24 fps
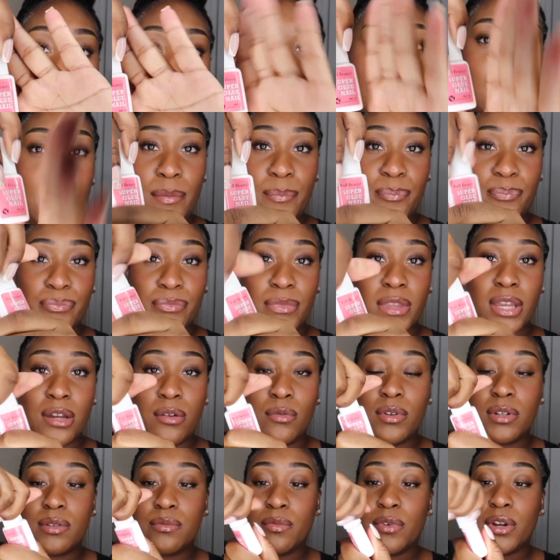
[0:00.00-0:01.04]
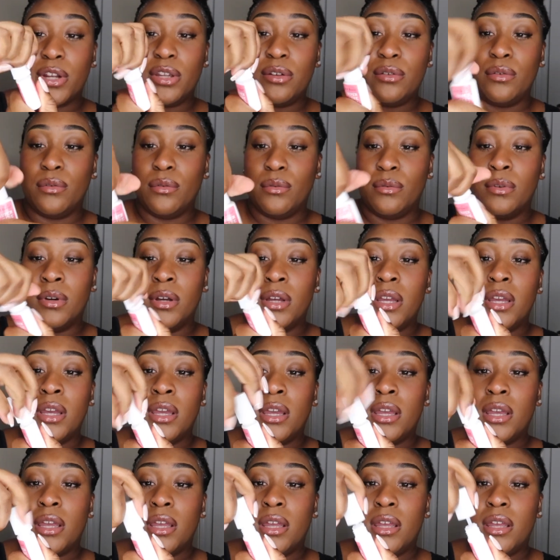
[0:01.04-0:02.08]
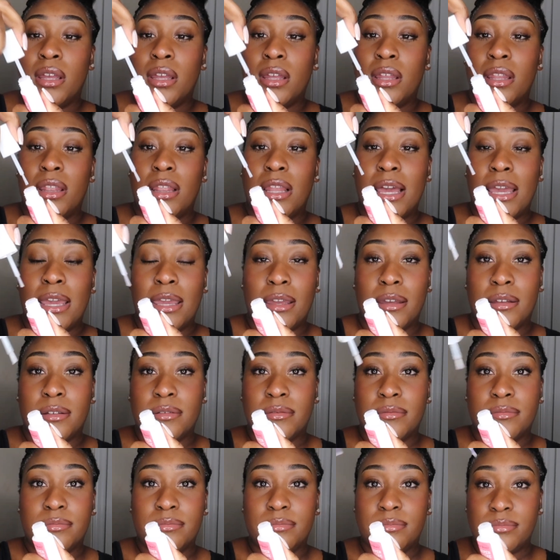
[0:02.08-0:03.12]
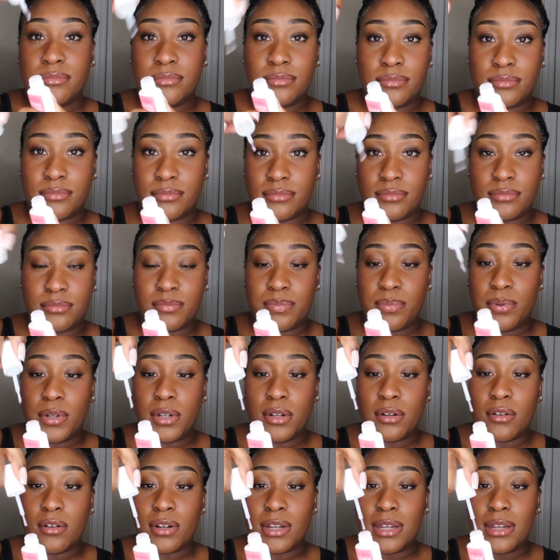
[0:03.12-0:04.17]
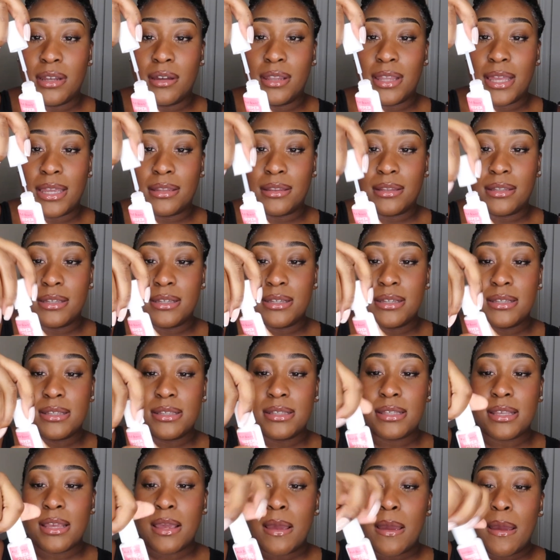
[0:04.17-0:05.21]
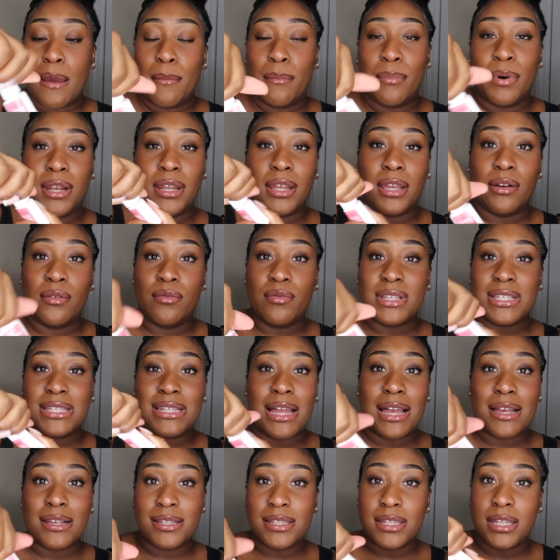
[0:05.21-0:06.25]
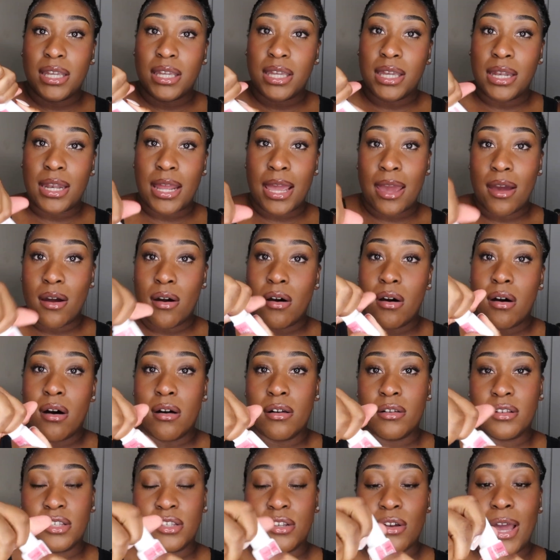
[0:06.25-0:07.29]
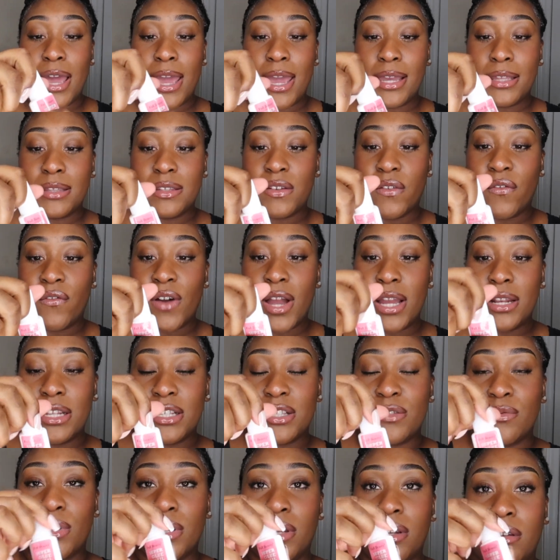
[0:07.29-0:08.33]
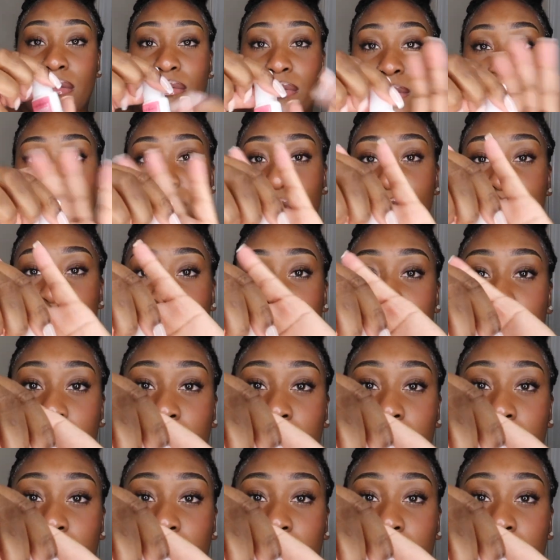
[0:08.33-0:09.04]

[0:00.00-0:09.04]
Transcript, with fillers: um, one where you like put it on a nail like this but it was not sticking at all so I had to find this one and the reviews are